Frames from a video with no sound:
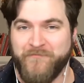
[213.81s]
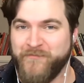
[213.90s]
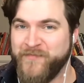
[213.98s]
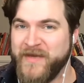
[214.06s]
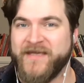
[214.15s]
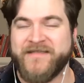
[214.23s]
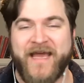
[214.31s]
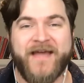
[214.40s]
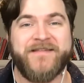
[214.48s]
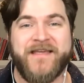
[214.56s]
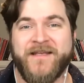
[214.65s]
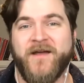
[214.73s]
big
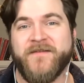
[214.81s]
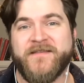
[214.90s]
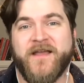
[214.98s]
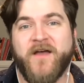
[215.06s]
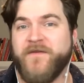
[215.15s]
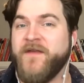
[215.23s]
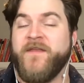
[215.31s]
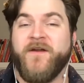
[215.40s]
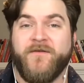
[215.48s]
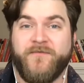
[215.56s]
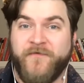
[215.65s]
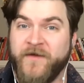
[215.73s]
task in of itself, and
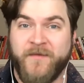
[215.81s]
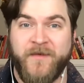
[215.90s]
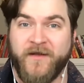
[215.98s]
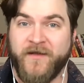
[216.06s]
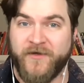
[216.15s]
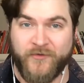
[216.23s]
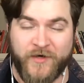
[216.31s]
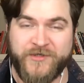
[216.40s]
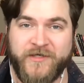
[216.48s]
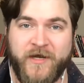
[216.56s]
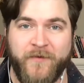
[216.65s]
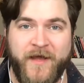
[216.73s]
they're fundamentally
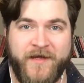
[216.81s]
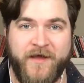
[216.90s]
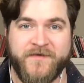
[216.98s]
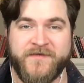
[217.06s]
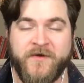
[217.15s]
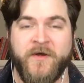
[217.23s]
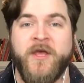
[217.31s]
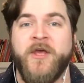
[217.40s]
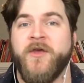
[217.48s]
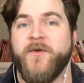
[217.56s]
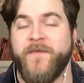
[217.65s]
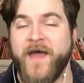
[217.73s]
crushing it right now. So
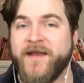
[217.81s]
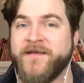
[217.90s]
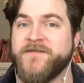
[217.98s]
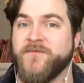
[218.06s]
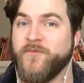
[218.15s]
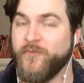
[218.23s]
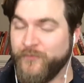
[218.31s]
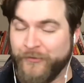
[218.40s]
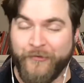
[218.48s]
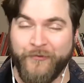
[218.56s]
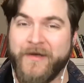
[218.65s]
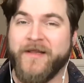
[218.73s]
that is
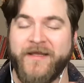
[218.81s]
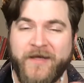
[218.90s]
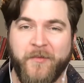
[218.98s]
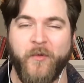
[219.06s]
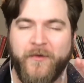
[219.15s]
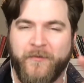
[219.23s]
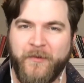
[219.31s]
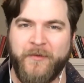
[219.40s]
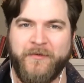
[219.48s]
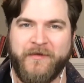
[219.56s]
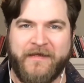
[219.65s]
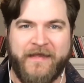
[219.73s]
really, number one, what we
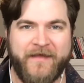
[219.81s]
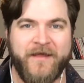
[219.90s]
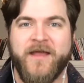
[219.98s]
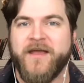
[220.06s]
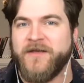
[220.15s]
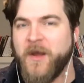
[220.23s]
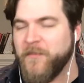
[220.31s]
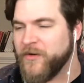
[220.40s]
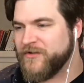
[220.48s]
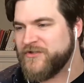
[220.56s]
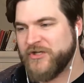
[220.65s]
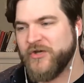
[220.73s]
really like.
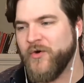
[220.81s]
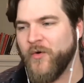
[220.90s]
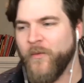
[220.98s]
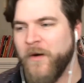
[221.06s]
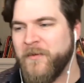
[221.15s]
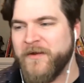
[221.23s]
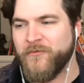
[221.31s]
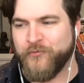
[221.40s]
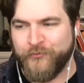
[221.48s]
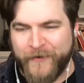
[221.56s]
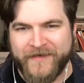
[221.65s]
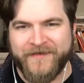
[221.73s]
Number two, what we
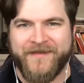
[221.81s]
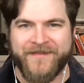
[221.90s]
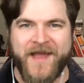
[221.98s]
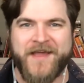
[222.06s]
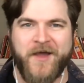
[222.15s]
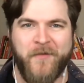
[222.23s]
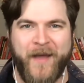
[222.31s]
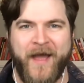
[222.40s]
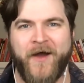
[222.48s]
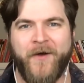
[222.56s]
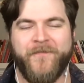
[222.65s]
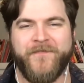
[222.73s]
really like
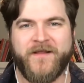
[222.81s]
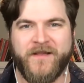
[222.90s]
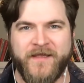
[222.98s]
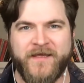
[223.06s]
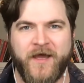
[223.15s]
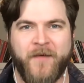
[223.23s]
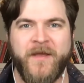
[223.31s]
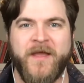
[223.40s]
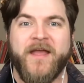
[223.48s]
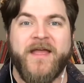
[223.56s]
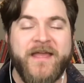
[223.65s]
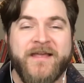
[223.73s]
about ClickUp
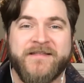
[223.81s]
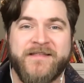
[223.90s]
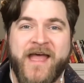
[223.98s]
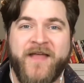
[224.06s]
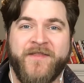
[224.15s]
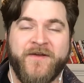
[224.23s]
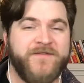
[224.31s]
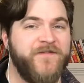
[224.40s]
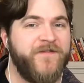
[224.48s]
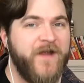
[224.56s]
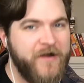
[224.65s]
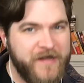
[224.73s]
is that there's
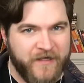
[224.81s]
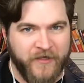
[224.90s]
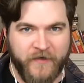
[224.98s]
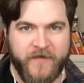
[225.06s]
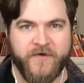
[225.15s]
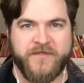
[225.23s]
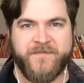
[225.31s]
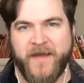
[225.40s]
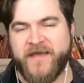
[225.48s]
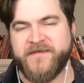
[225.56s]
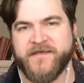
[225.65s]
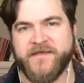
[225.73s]
very clear
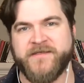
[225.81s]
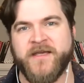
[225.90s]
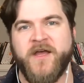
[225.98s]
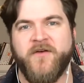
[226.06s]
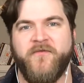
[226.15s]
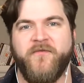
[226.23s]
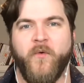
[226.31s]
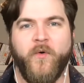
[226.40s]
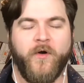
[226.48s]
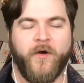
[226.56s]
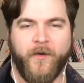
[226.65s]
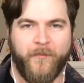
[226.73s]
spaces
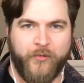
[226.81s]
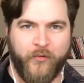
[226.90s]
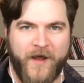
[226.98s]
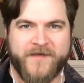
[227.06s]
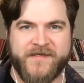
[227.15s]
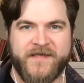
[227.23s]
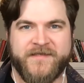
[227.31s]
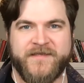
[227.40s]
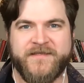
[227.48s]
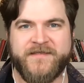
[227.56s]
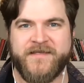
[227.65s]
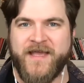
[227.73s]
for
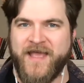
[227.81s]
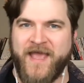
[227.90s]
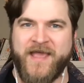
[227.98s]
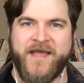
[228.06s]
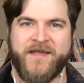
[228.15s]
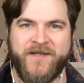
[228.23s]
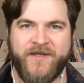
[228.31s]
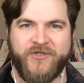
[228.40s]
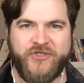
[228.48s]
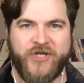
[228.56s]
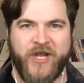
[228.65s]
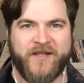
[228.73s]
processes and
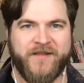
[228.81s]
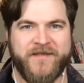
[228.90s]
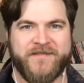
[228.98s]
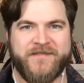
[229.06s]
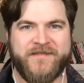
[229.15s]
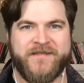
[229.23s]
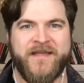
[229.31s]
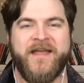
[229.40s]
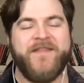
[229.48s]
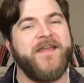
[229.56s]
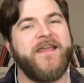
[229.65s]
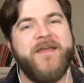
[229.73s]
checklists.
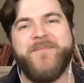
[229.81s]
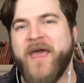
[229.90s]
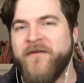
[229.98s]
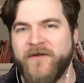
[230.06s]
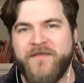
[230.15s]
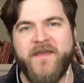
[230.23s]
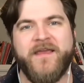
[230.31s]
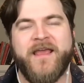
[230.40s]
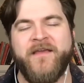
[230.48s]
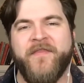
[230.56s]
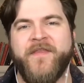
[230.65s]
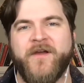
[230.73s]
They keep everything
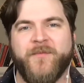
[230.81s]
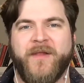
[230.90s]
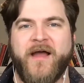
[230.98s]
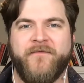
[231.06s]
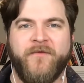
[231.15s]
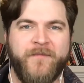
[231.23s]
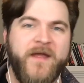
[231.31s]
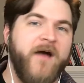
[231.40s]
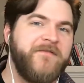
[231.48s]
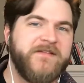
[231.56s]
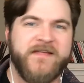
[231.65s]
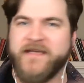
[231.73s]
in their platform. They
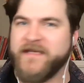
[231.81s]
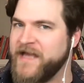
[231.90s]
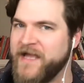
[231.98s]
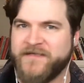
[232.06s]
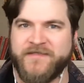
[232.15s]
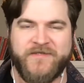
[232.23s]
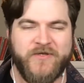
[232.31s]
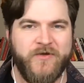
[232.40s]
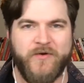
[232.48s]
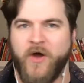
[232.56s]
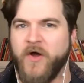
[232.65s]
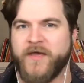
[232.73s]
obviously connect
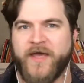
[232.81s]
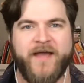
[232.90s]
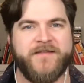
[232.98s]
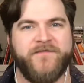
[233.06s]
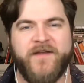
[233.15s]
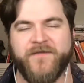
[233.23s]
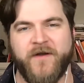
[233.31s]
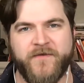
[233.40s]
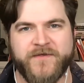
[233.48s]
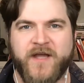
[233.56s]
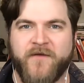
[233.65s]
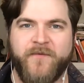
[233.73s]
to all kinds of different
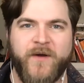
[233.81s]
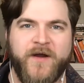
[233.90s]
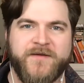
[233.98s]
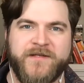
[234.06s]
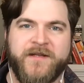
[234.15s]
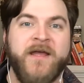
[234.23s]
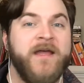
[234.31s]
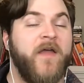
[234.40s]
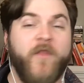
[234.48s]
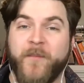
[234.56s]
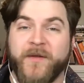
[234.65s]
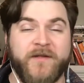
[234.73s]
other softwares,
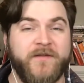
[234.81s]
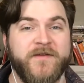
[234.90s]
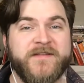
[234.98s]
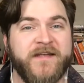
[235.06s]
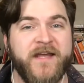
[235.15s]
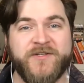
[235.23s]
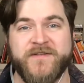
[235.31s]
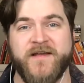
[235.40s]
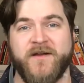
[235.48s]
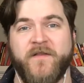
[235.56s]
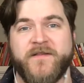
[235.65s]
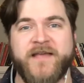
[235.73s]
and they're building those connections
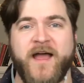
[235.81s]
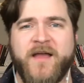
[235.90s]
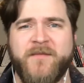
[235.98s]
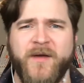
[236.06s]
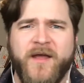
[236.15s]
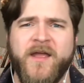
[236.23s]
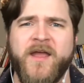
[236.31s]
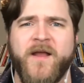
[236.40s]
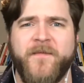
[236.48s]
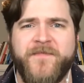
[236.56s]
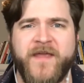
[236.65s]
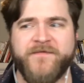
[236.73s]
out all the time, but
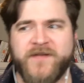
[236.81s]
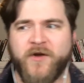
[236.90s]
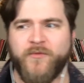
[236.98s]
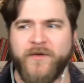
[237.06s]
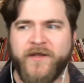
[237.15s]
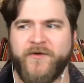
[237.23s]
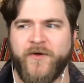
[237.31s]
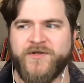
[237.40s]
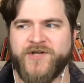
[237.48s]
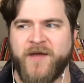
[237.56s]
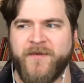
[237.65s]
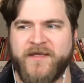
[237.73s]
they've done a really great
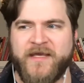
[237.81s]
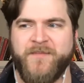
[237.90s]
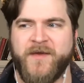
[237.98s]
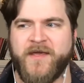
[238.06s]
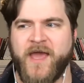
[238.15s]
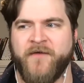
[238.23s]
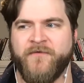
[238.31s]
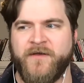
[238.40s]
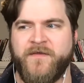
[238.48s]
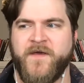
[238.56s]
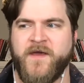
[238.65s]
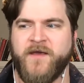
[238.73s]
job at keeping
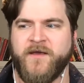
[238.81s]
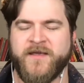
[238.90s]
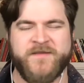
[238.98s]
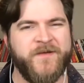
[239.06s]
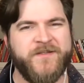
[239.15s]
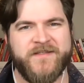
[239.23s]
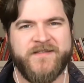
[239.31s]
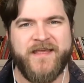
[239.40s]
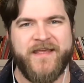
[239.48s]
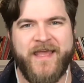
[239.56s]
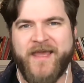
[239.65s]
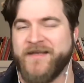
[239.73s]
everything as much as they
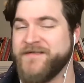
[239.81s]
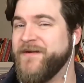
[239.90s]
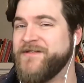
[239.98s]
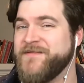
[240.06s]
can, as much as